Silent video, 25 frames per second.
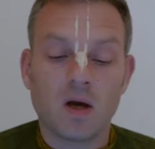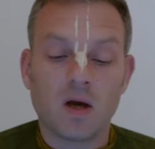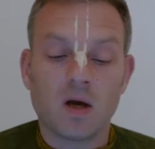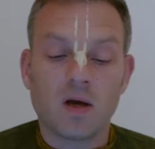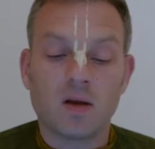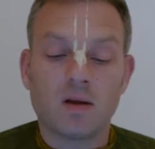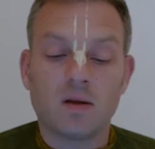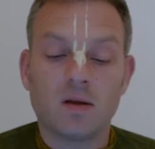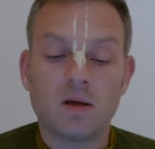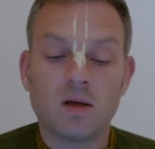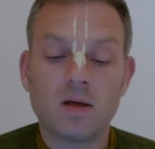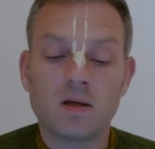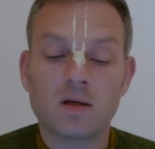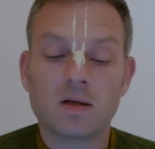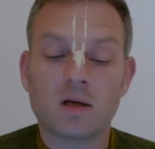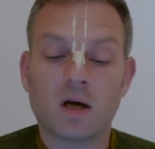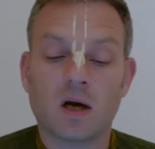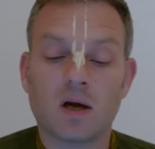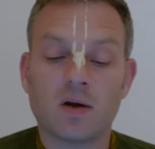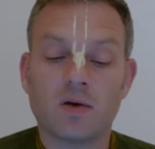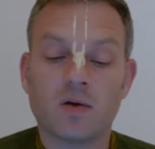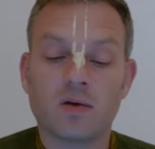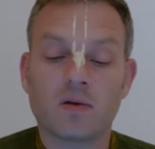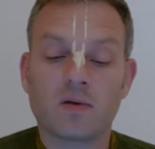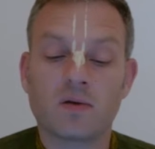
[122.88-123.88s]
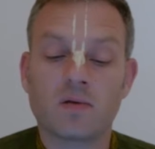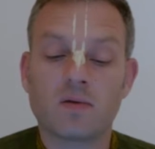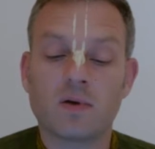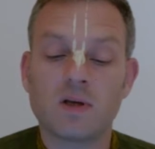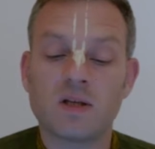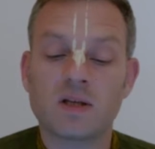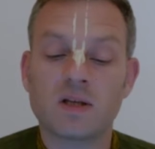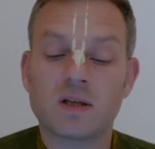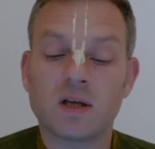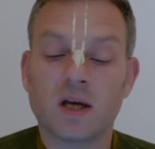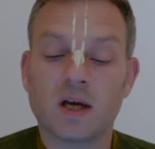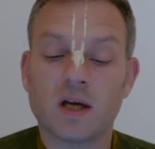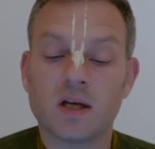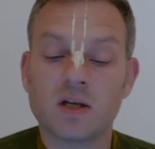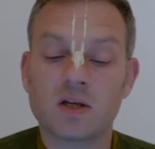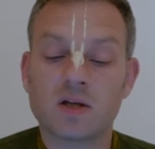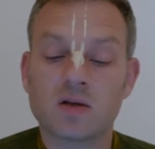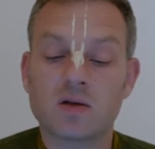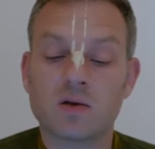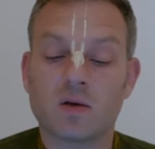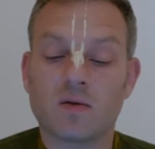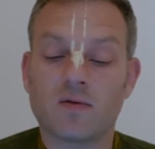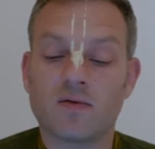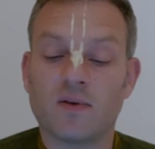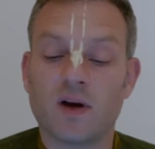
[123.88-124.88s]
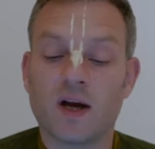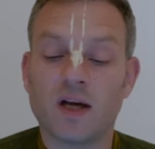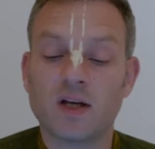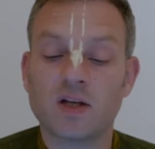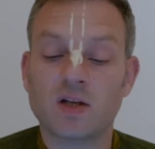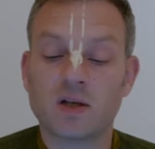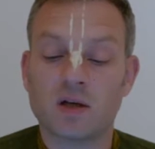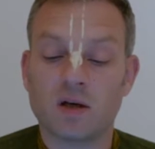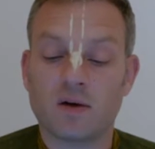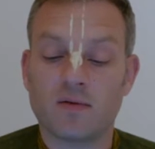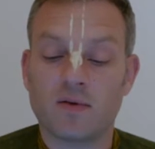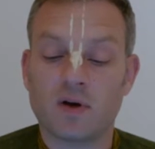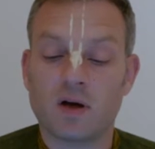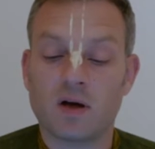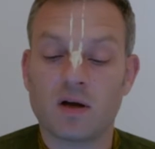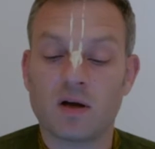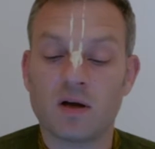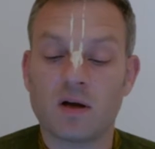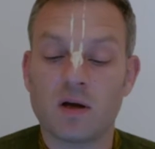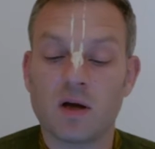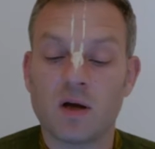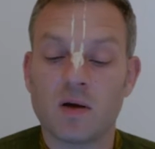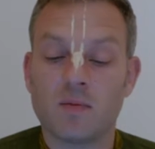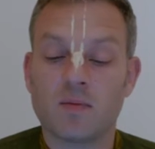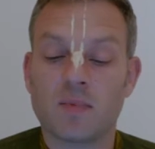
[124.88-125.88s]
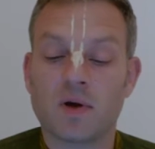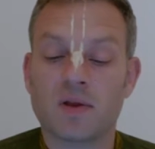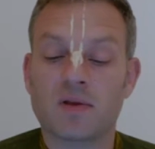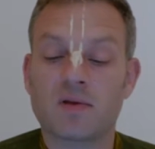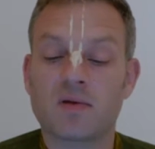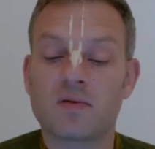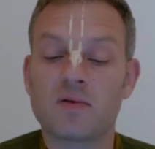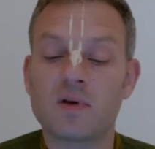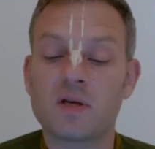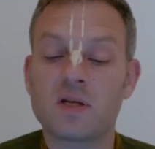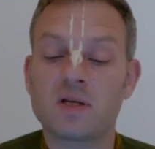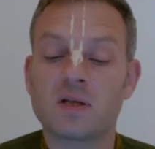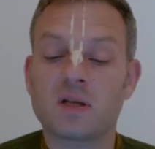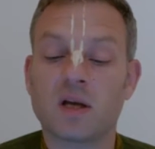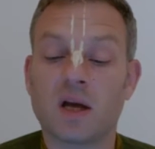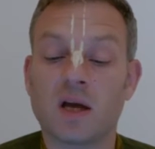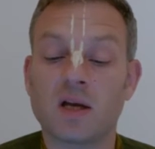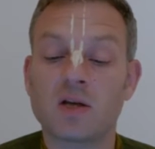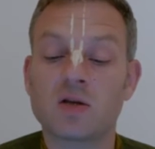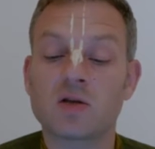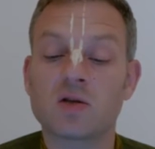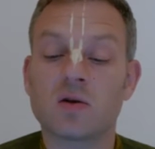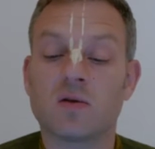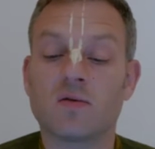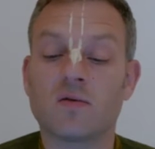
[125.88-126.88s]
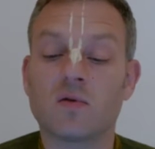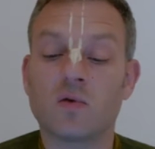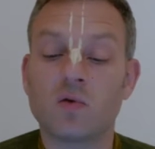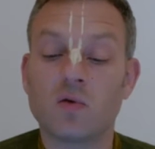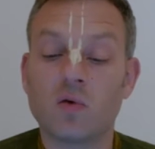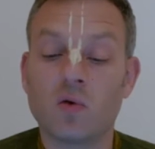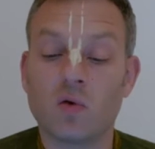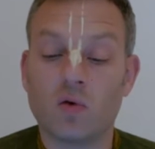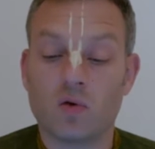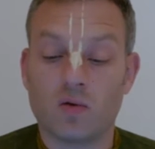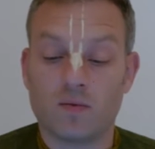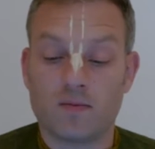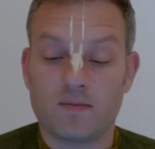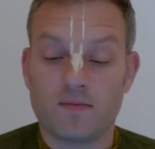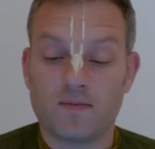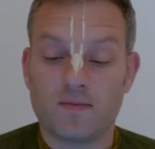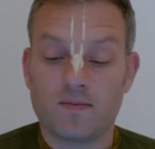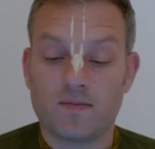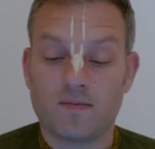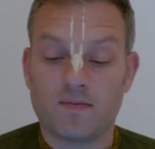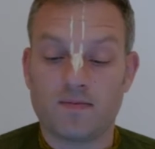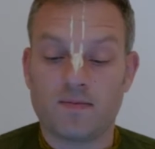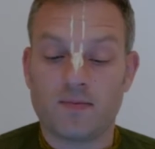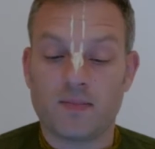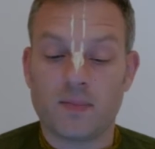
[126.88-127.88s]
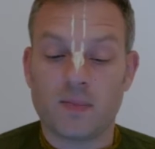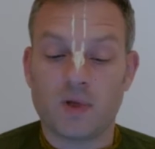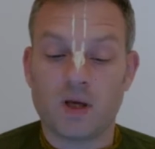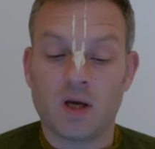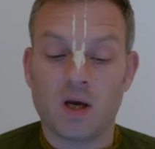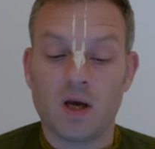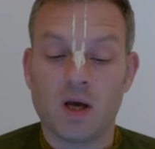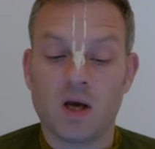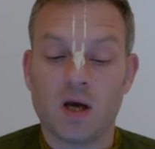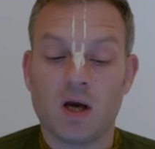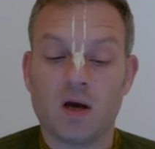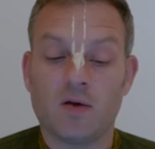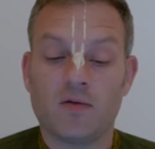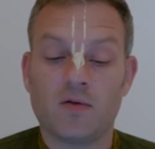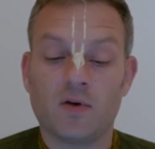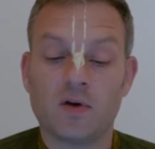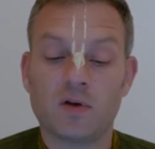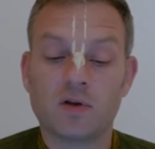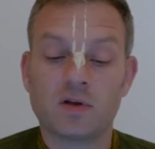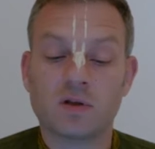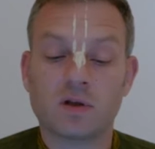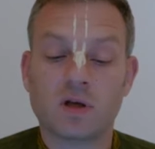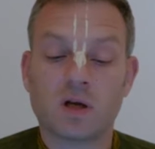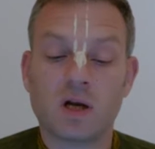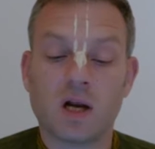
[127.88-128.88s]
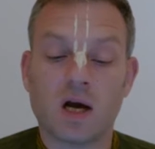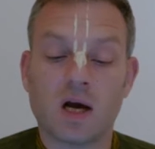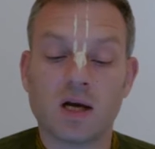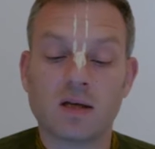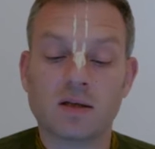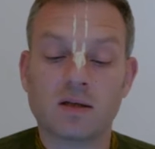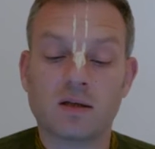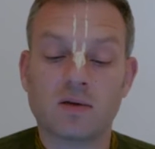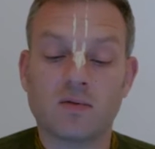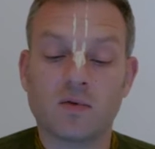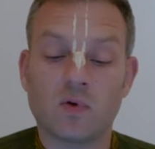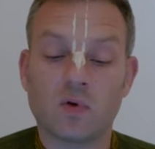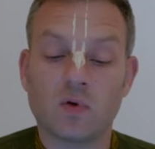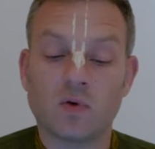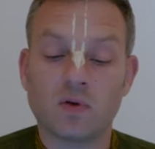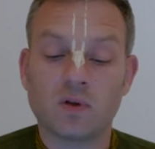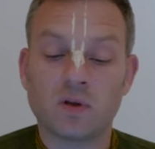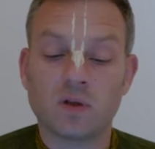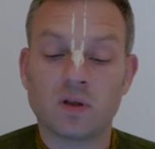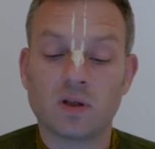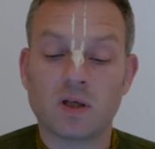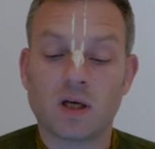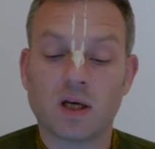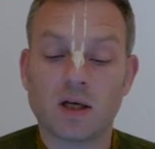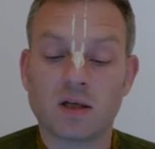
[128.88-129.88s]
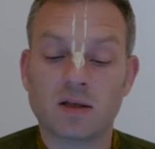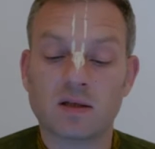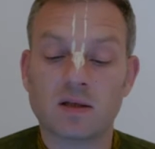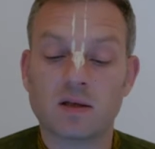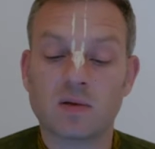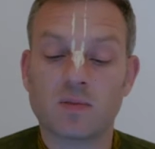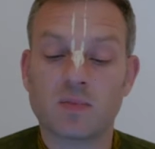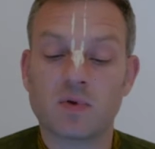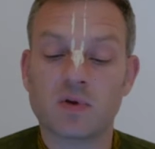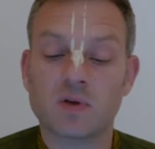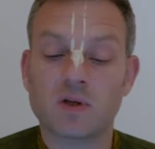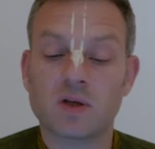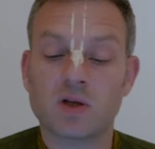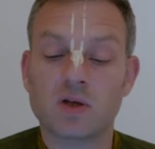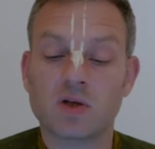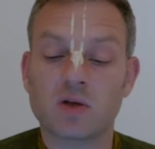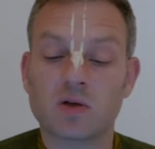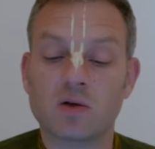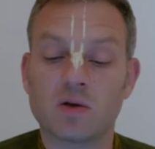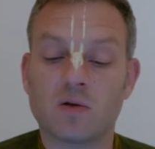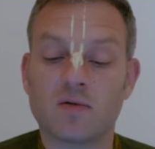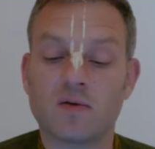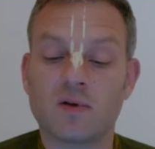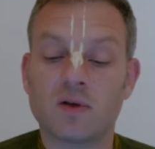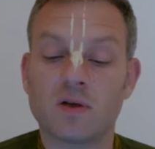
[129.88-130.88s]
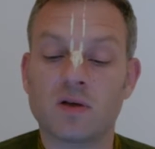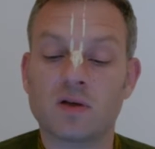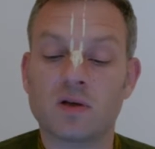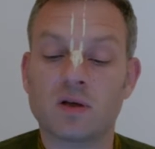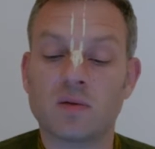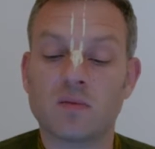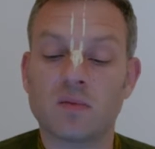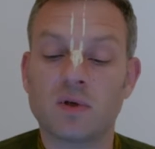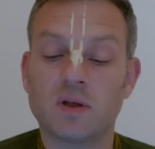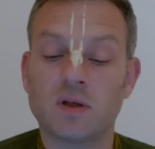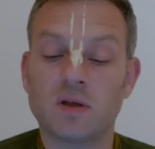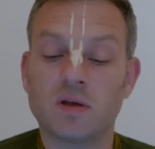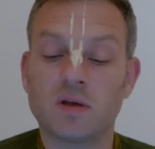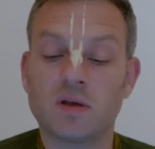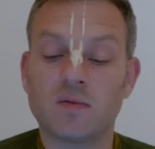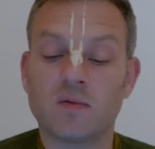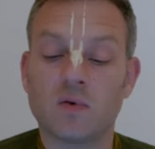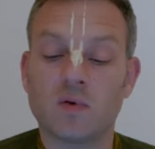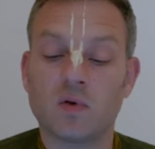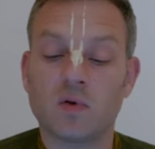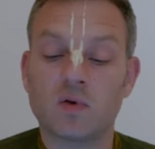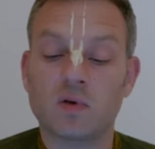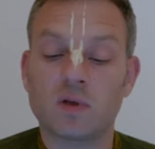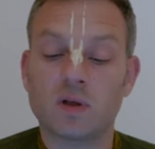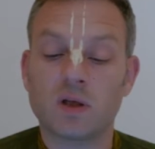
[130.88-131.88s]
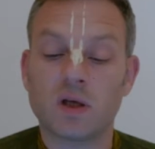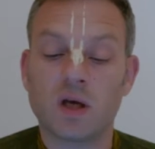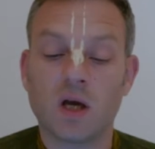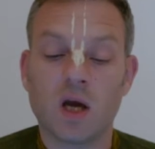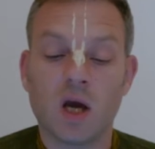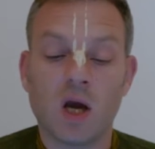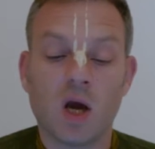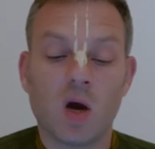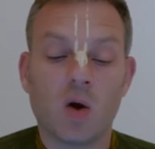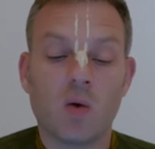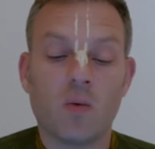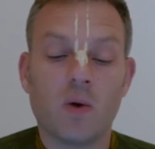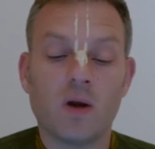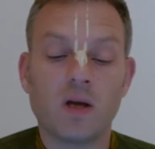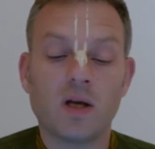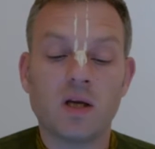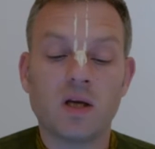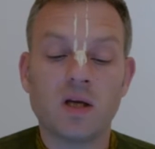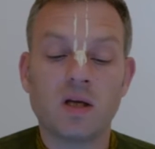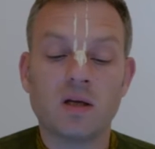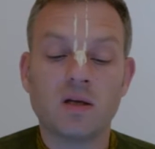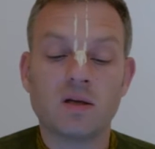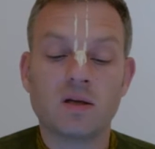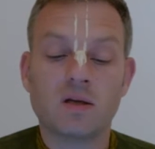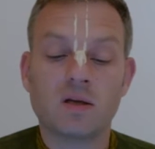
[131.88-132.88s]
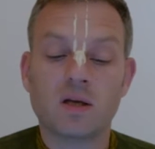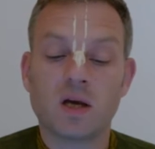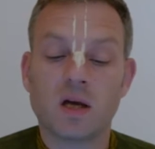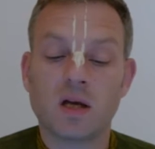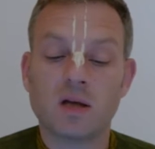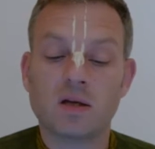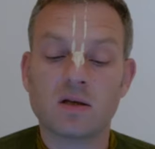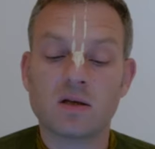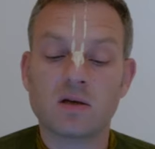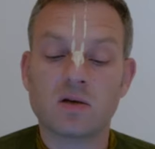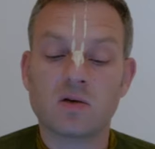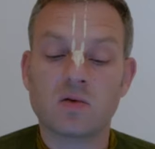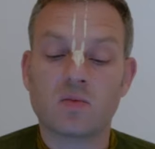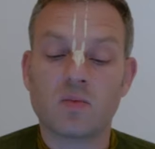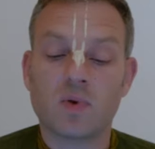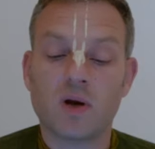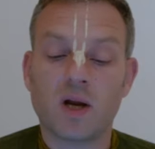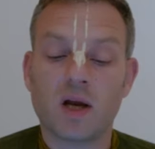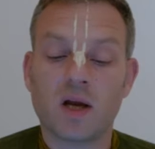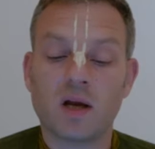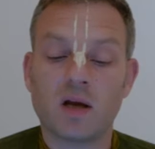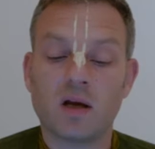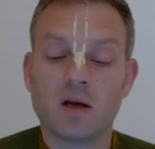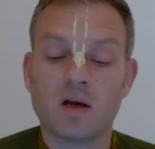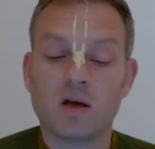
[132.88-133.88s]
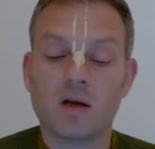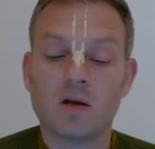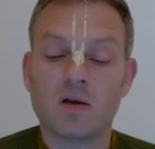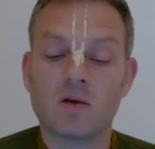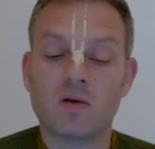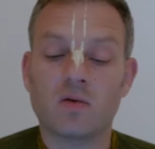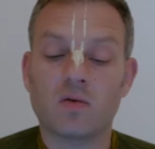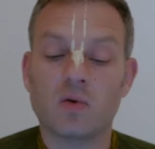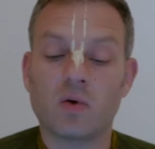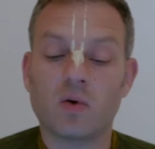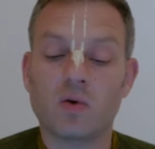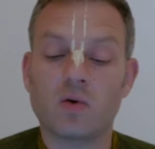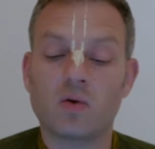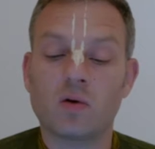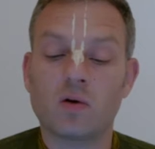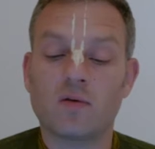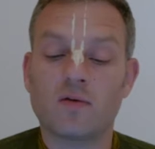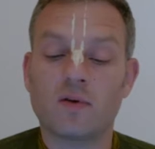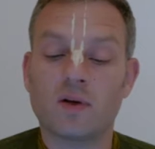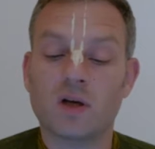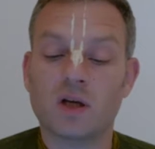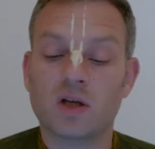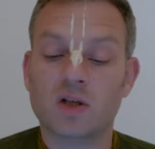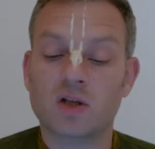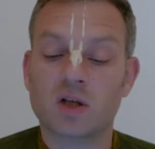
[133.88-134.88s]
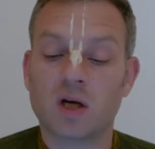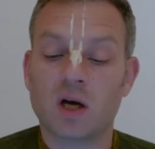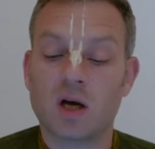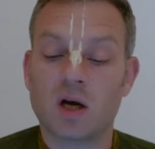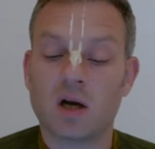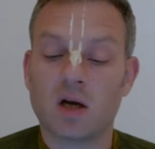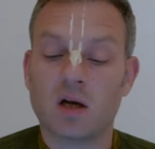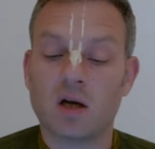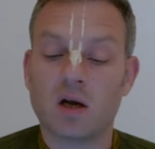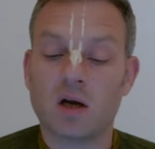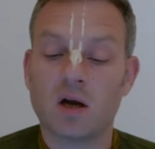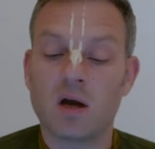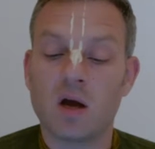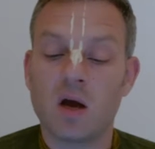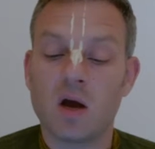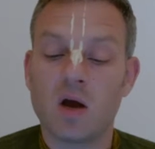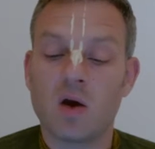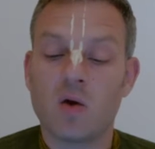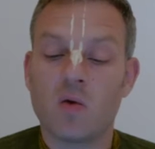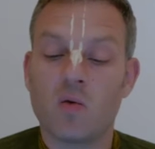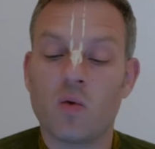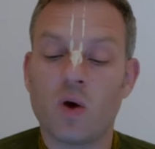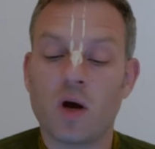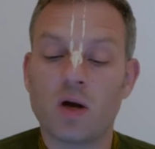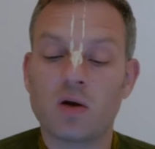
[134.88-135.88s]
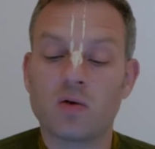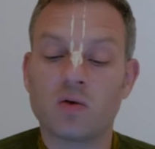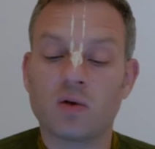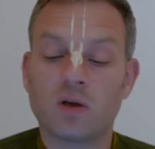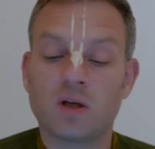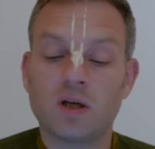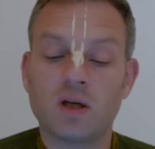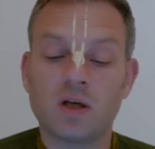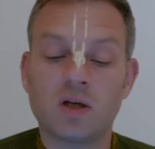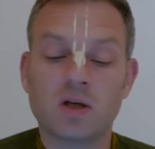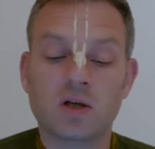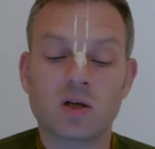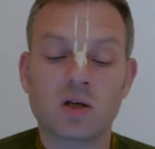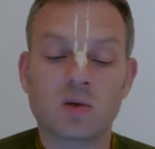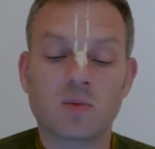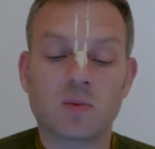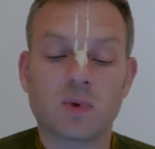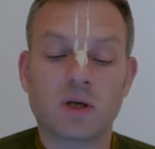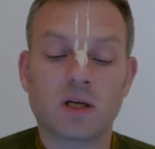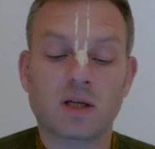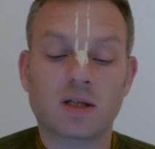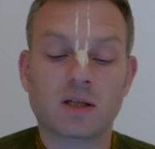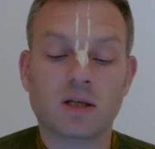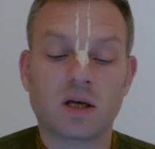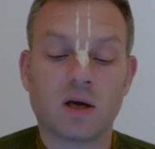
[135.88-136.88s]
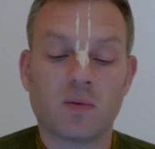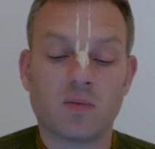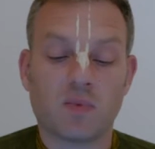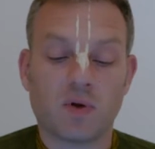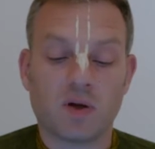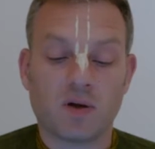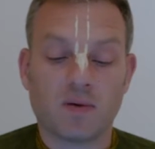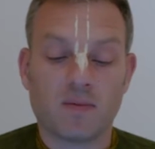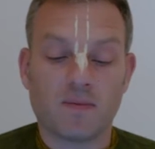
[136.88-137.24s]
These are not three stages of Vaishnava, but three stages of guru. A first-class devotee takes the position of an intermediate devotee when he descends to play the role of an acharya, one who teaches by example.